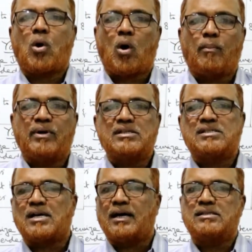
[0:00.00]
common
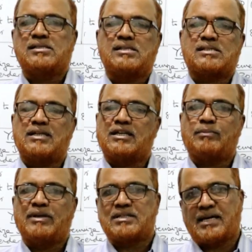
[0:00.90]
size
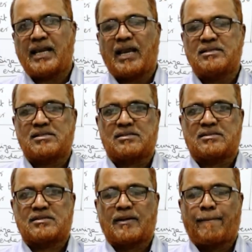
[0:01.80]
statement analysis.